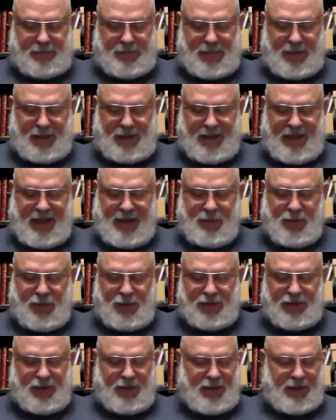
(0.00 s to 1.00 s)
the
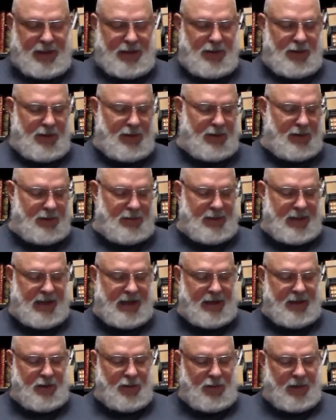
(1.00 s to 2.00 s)
labels on it aren't
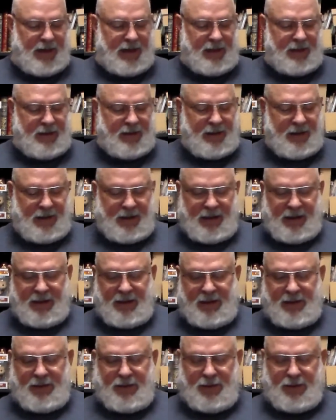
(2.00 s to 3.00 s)
that great.
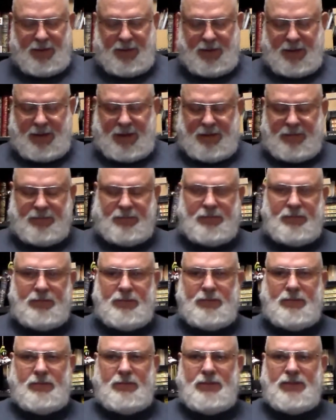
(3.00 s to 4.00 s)
They're
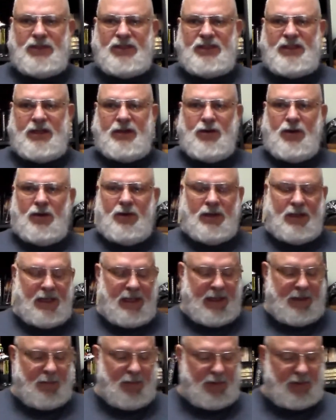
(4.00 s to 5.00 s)
stick-on
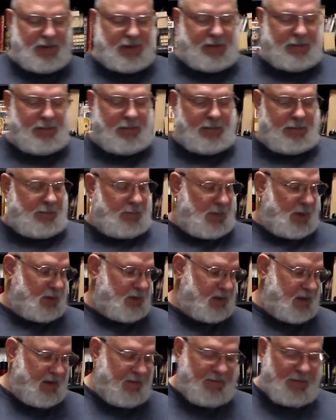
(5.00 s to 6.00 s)
labels,
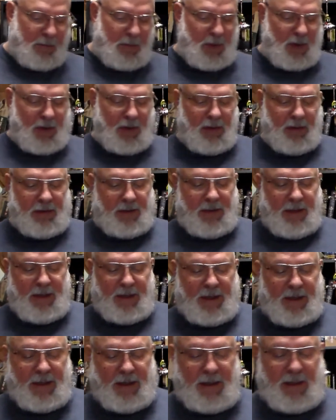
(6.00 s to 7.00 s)
most of them are.
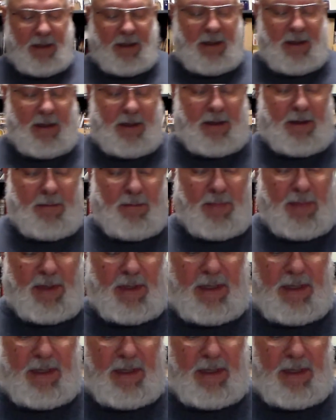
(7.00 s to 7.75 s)
But